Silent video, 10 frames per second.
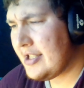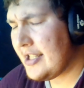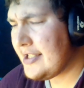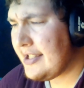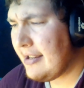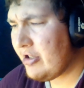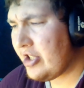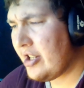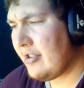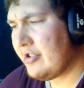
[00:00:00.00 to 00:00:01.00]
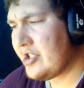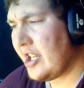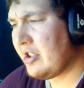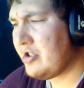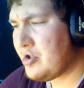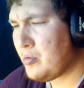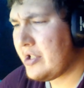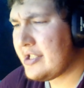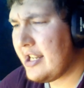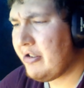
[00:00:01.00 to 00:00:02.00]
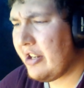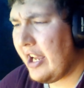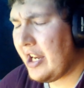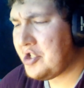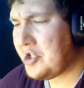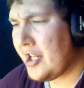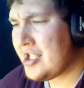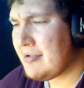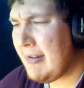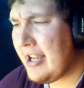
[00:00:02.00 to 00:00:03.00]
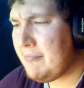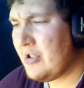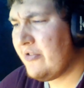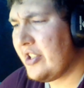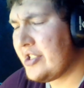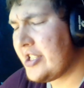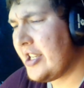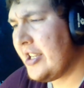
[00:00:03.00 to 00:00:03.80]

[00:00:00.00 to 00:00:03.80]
since they were toddlers, had enjoyed secret agent and spy movies.